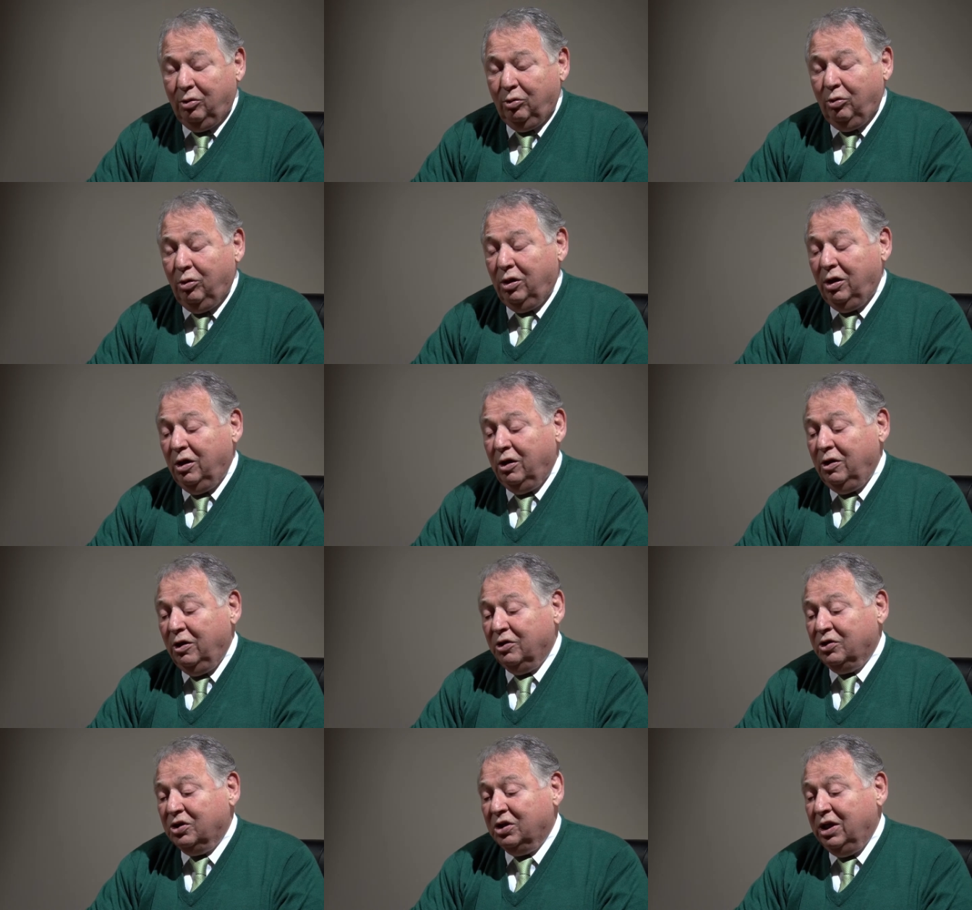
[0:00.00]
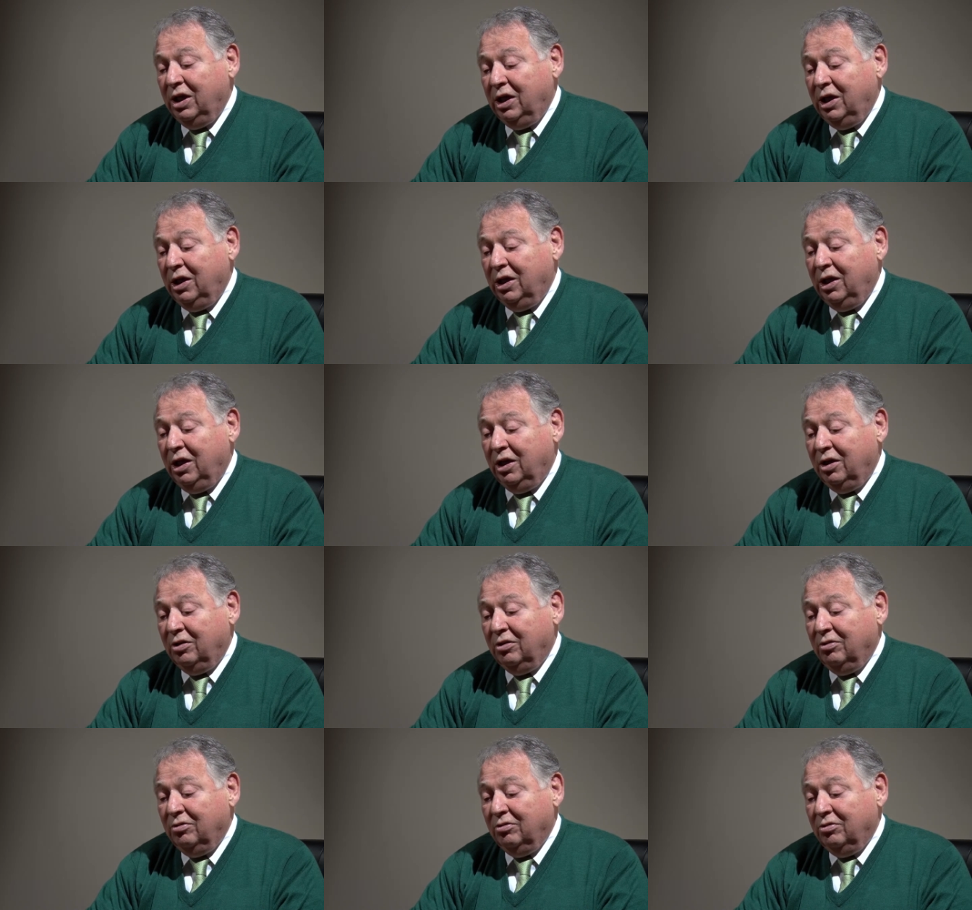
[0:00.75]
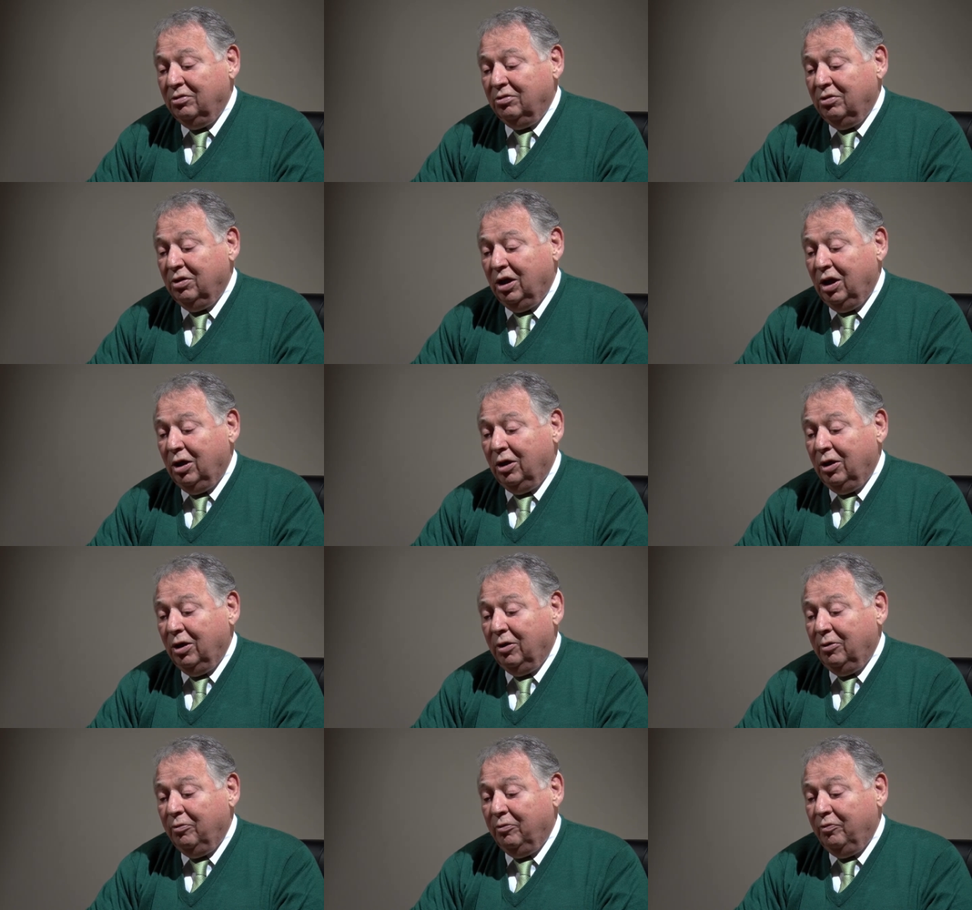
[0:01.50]
Whether they're saying it
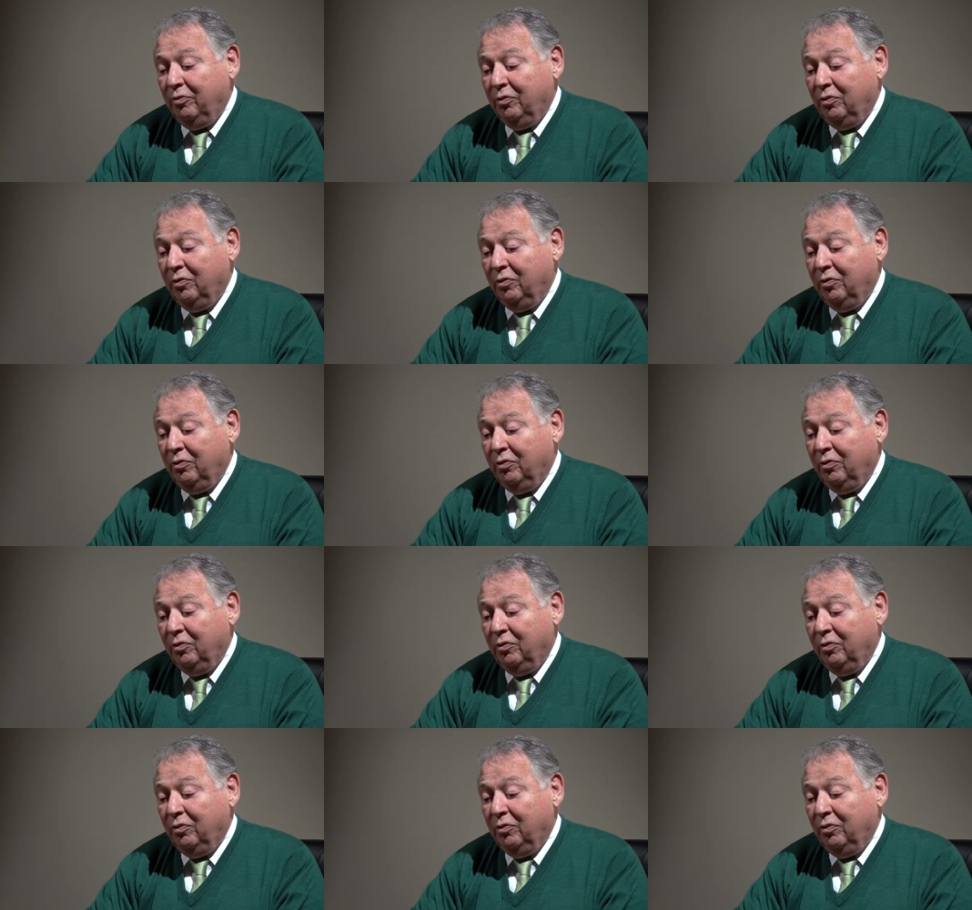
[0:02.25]
uh,